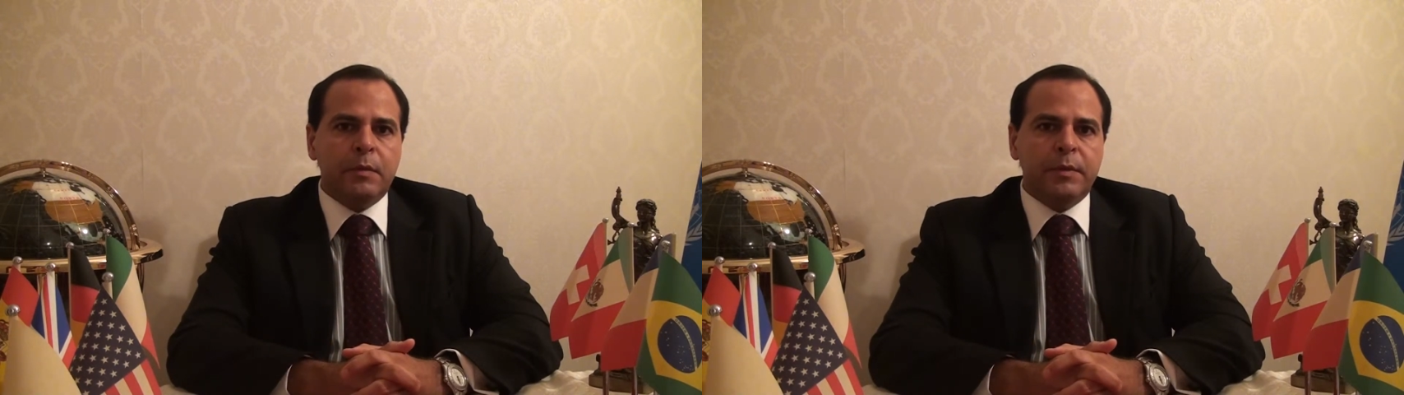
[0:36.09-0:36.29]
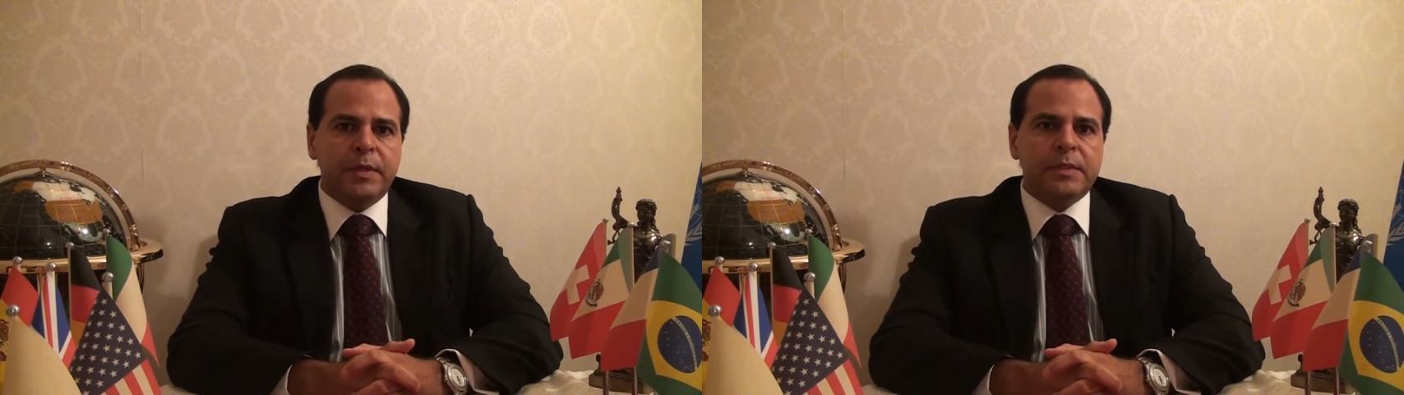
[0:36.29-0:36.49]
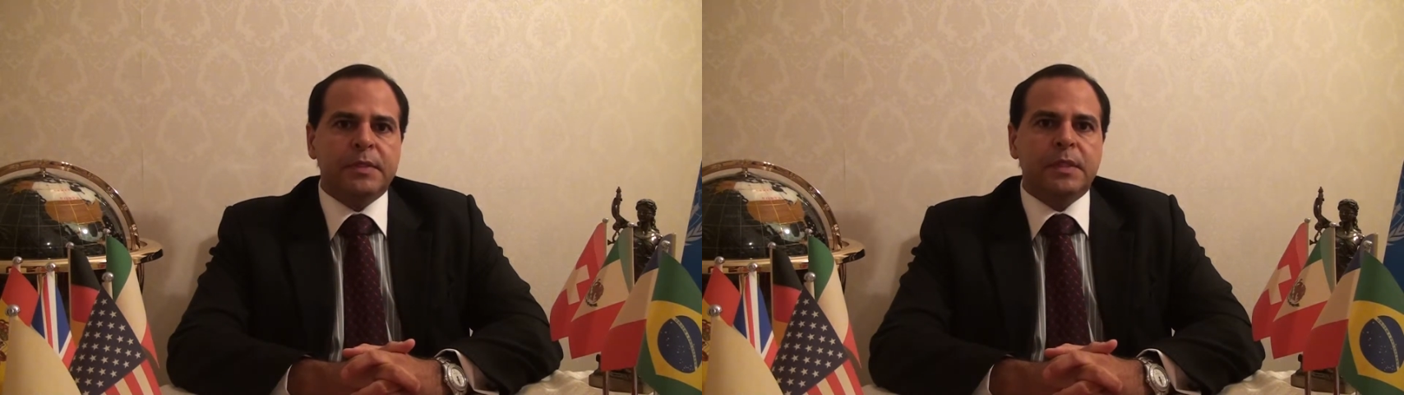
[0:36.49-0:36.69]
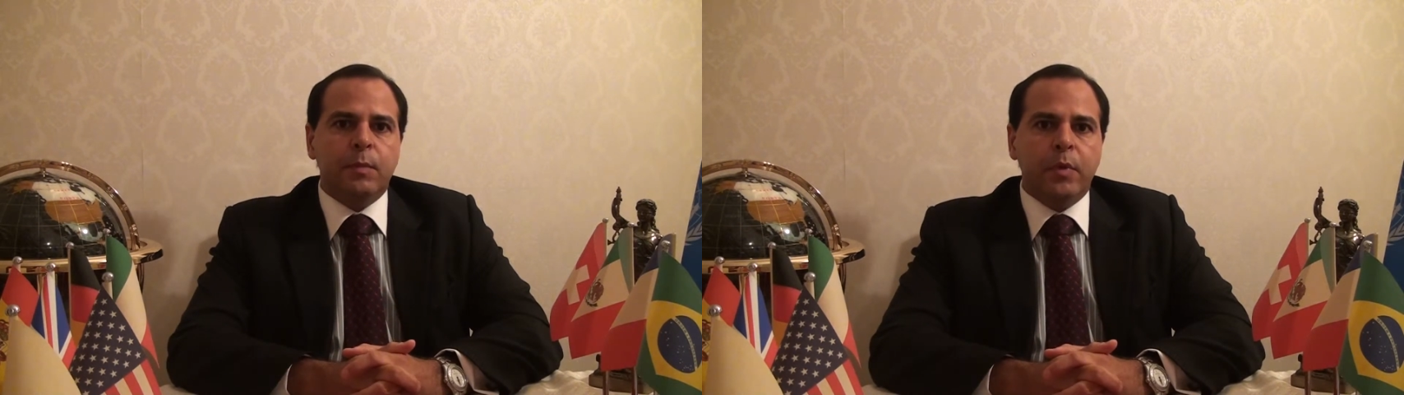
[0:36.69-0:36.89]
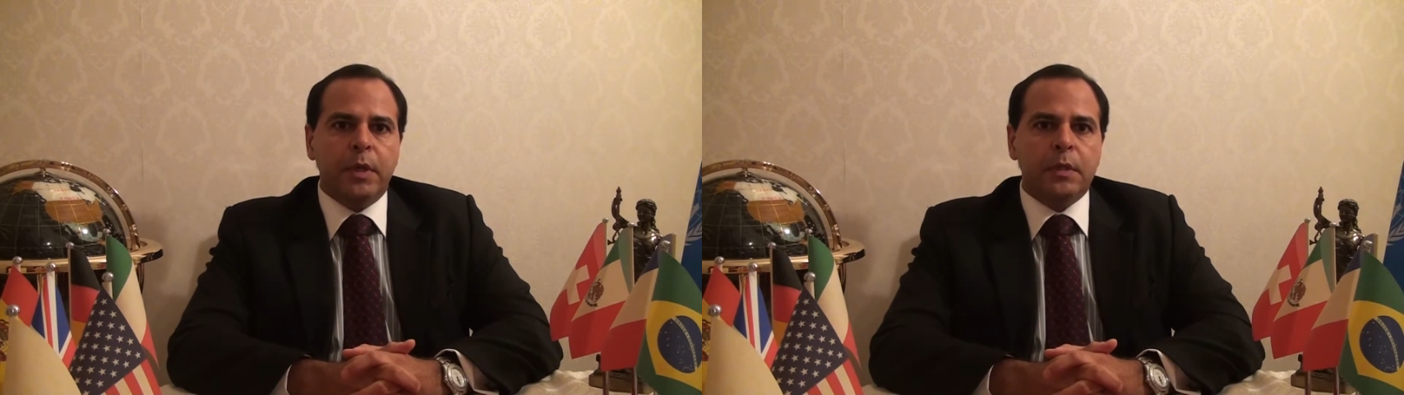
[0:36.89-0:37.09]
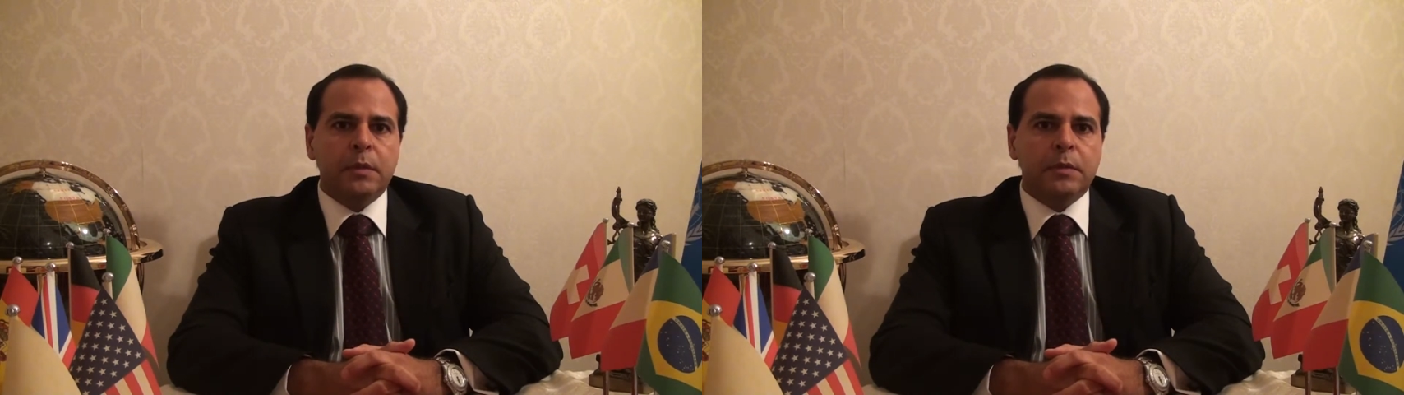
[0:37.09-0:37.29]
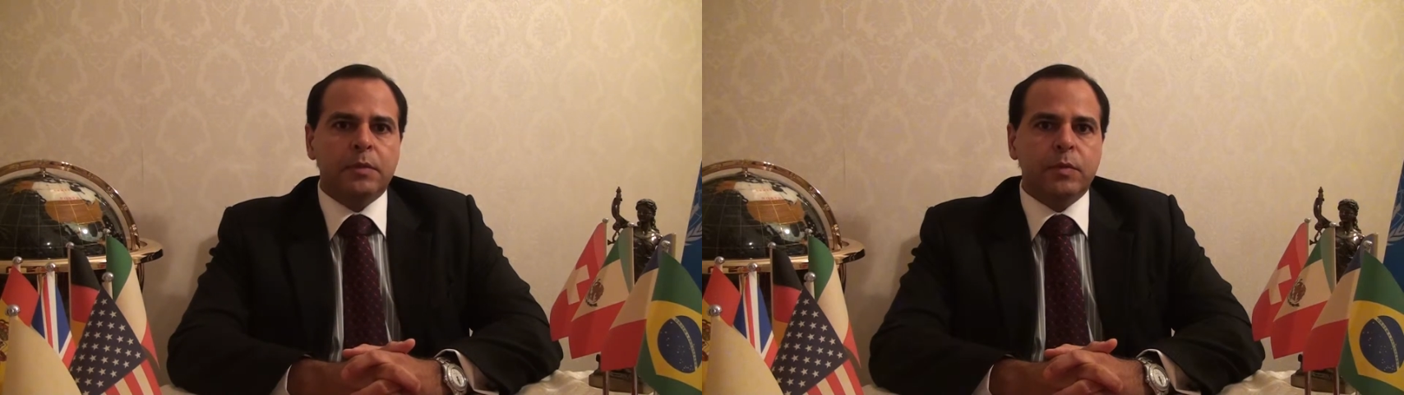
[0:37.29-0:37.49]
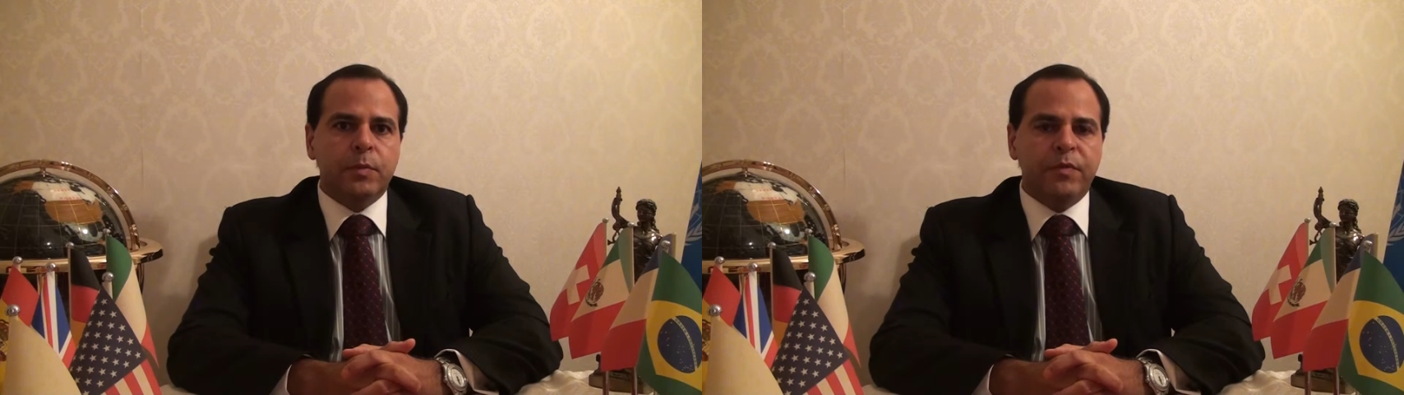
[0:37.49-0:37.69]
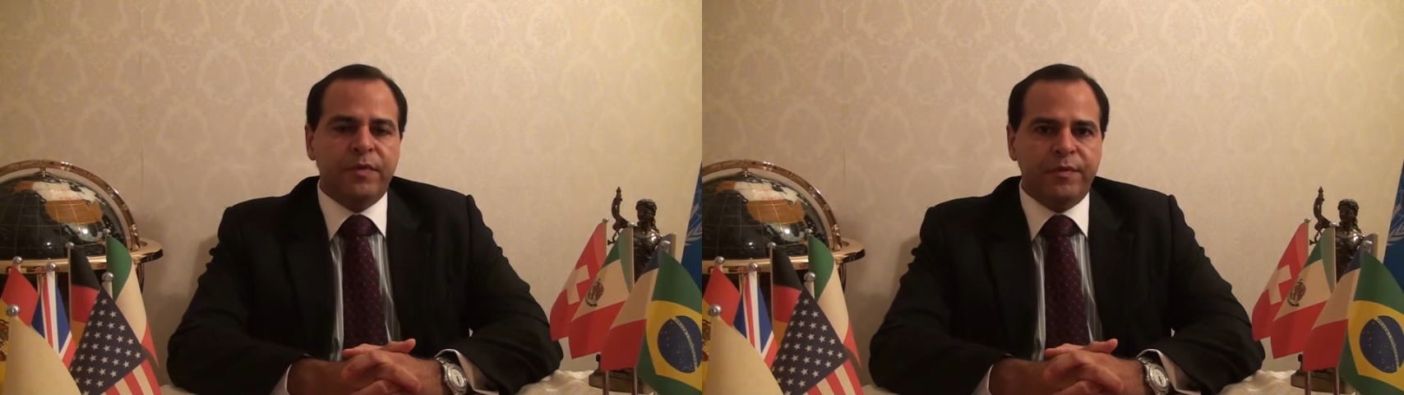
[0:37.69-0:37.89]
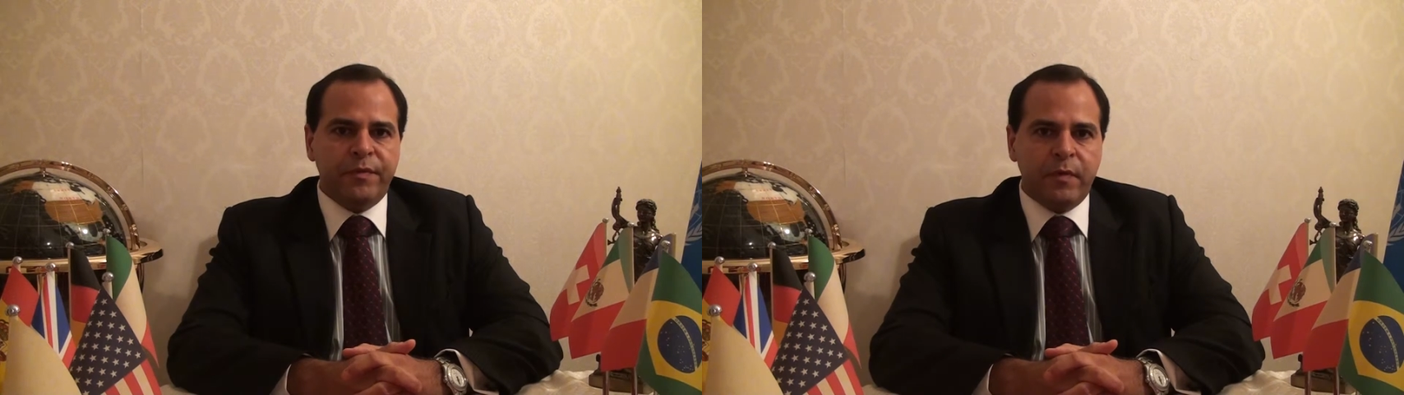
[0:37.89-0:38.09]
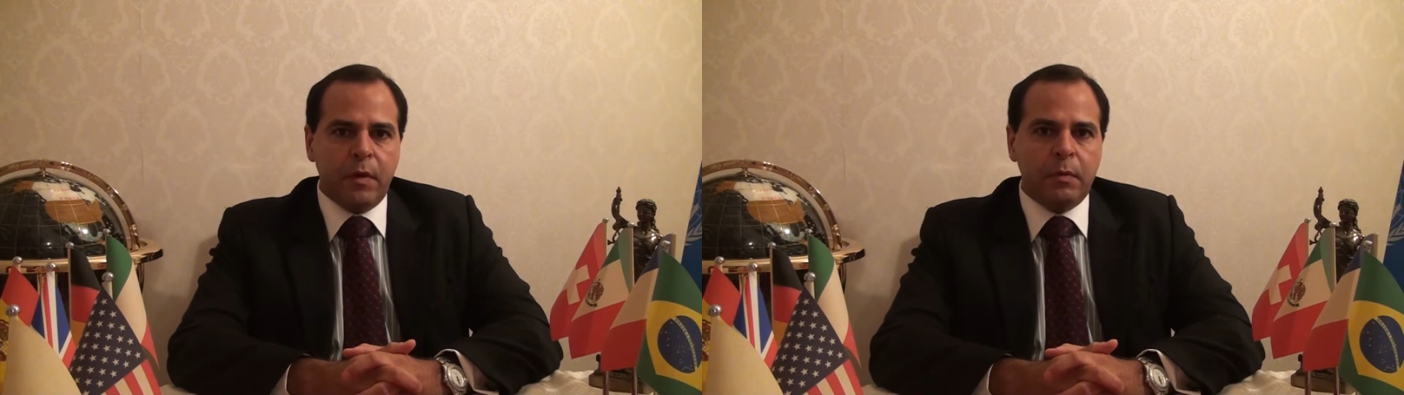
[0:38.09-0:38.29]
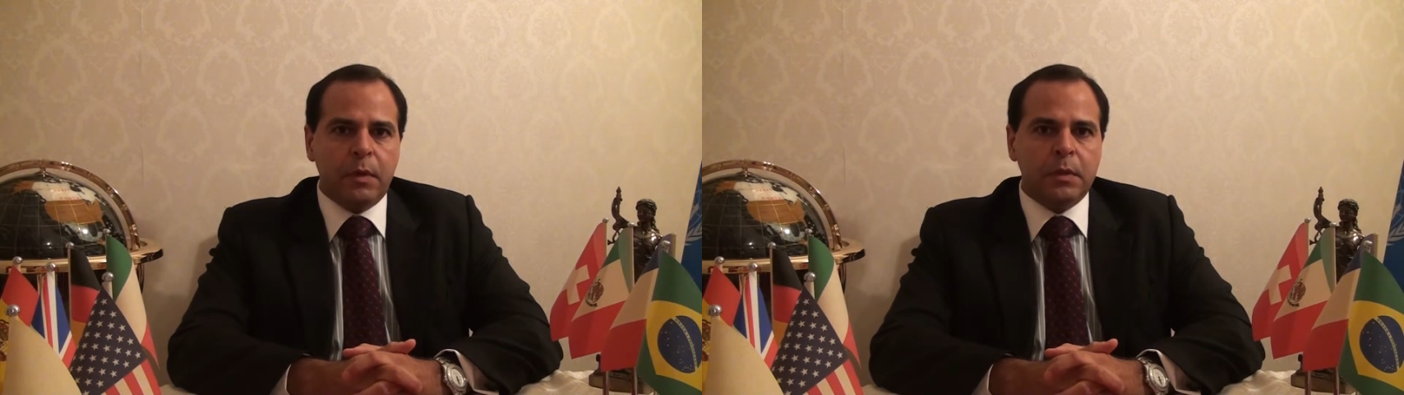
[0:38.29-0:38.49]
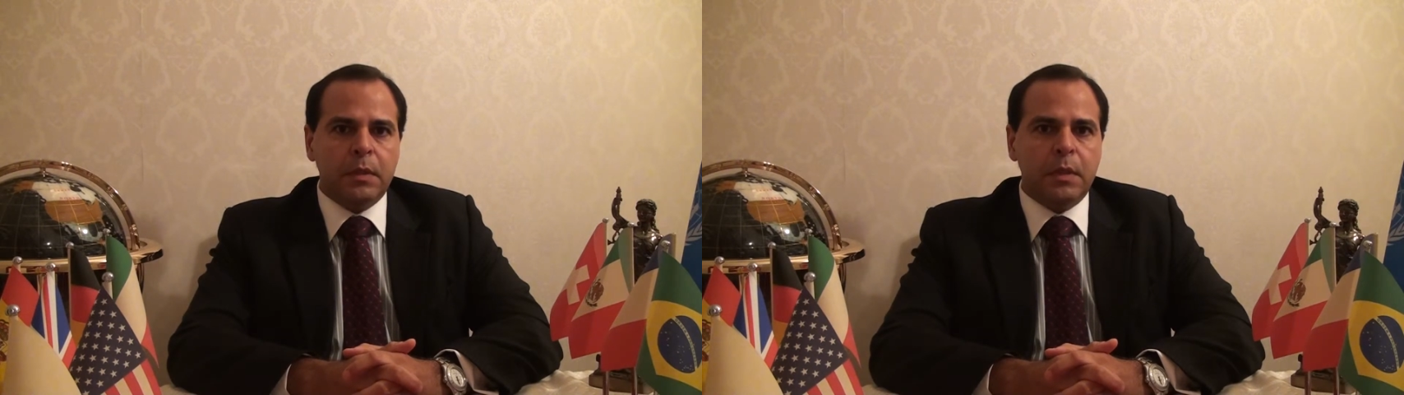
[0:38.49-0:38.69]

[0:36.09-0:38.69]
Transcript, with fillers: you need someone to moving forward